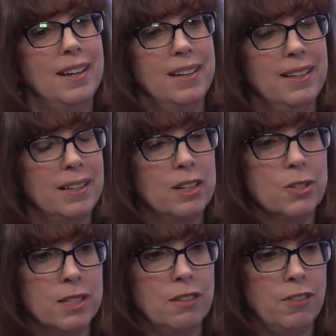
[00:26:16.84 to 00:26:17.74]
that
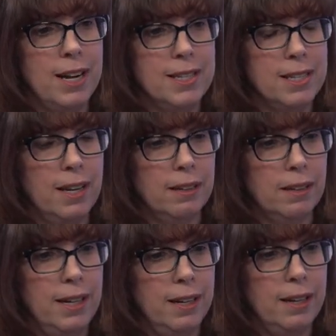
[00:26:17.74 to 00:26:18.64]
there's a device
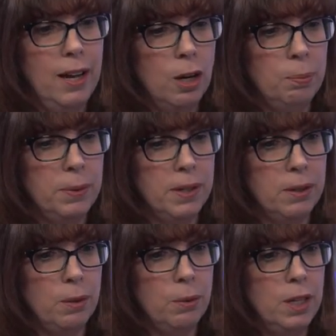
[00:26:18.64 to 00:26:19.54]
that can help
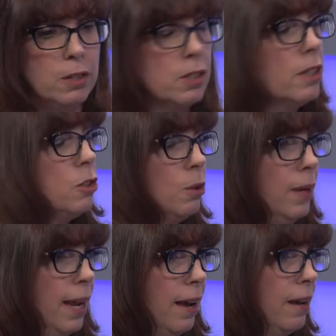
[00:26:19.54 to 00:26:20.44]
you so that you
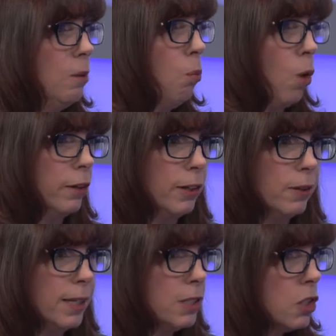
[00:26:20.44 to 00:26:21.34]
can walk your
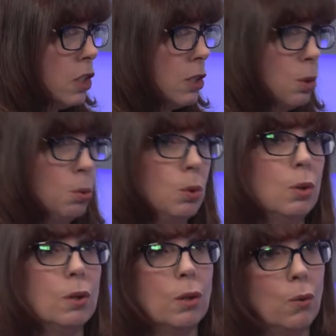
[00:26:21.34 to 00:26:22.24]
kids to school mm-hmm.